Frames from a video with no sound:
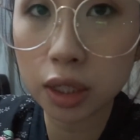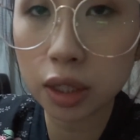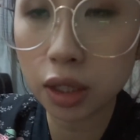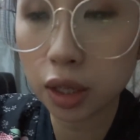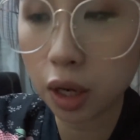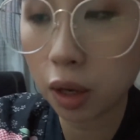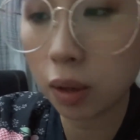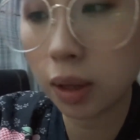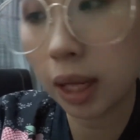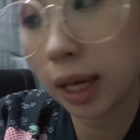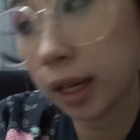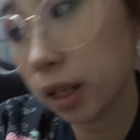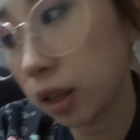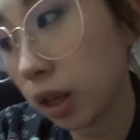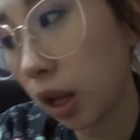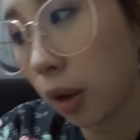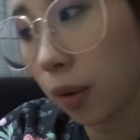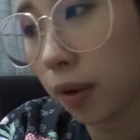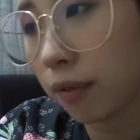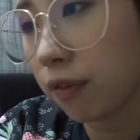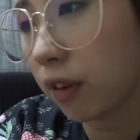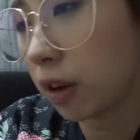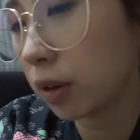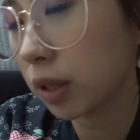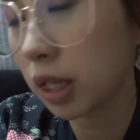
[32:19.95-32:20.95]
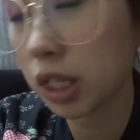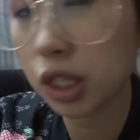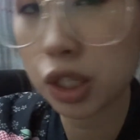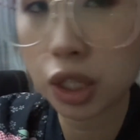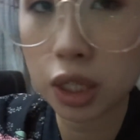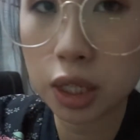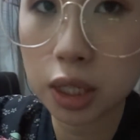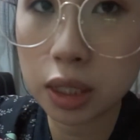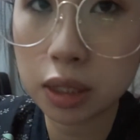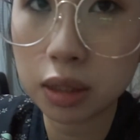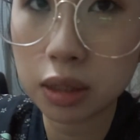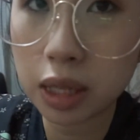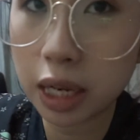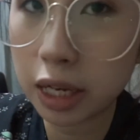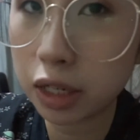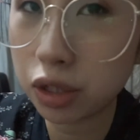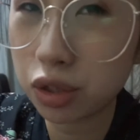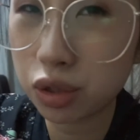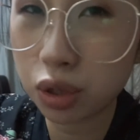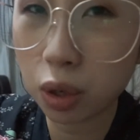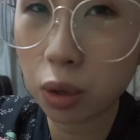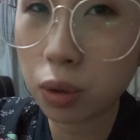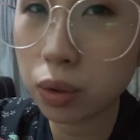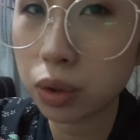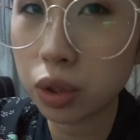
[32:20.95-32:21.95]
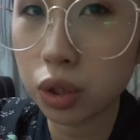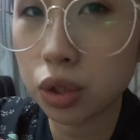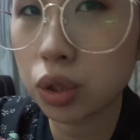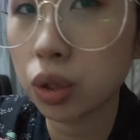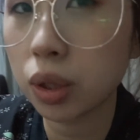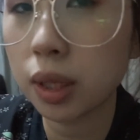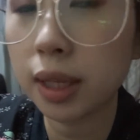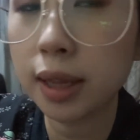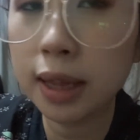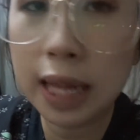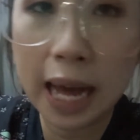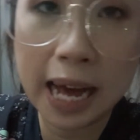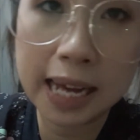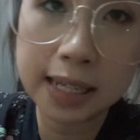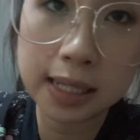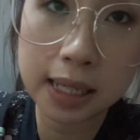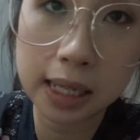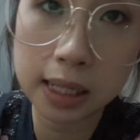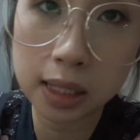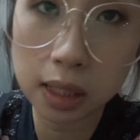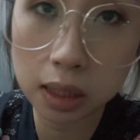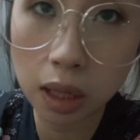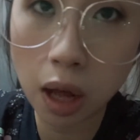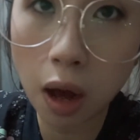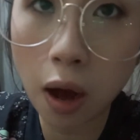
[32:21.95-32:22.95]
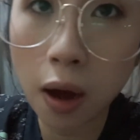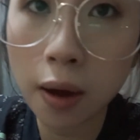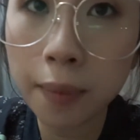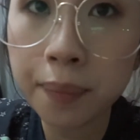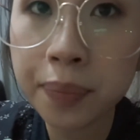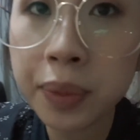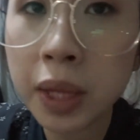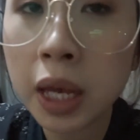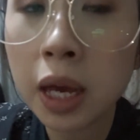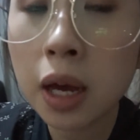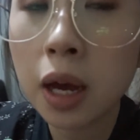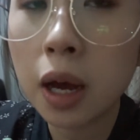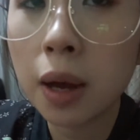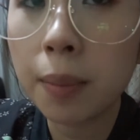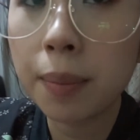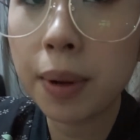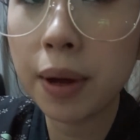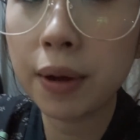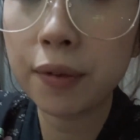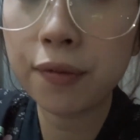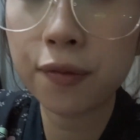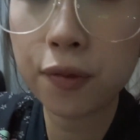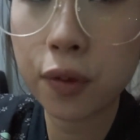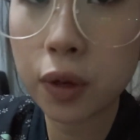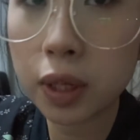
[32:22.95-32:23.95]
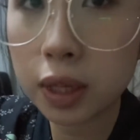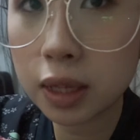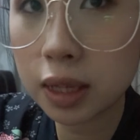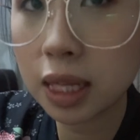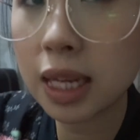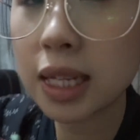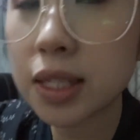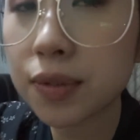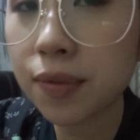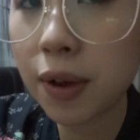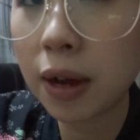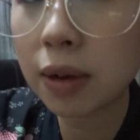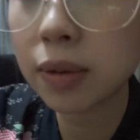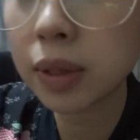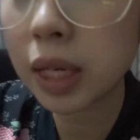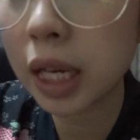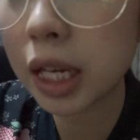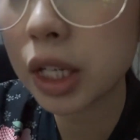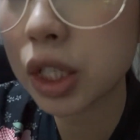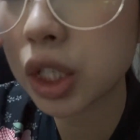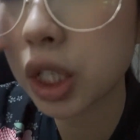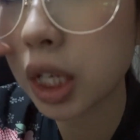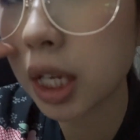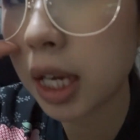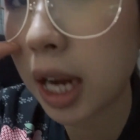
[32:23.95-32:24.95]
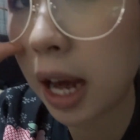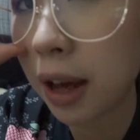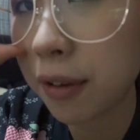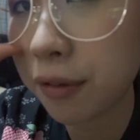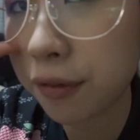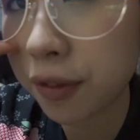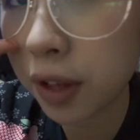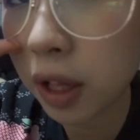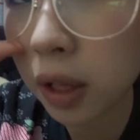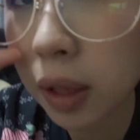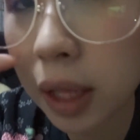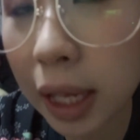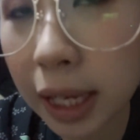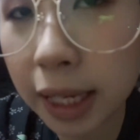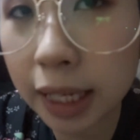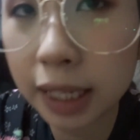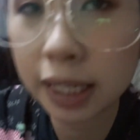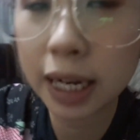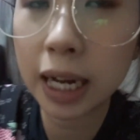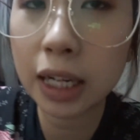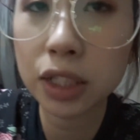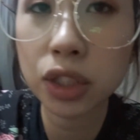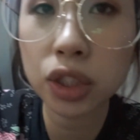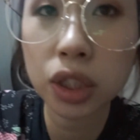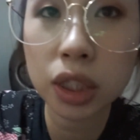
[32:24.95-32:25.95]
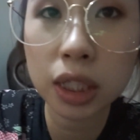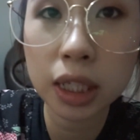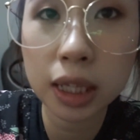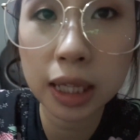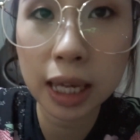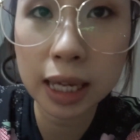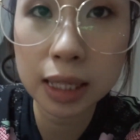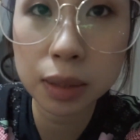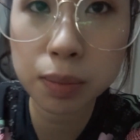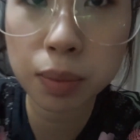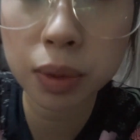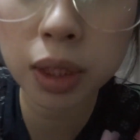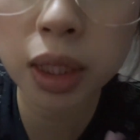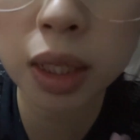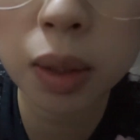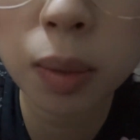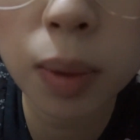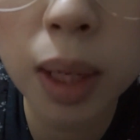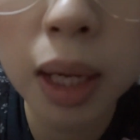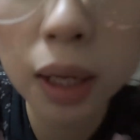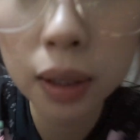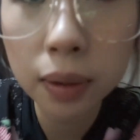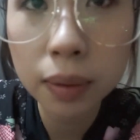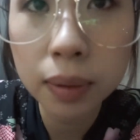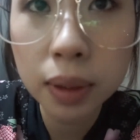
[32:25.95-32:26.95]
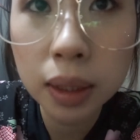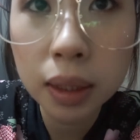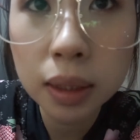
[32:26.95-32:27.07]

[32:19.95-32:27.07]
You know, like glowy foundation, they don't usually last as long, but for this foundation I feel like it actually lasts pretty well.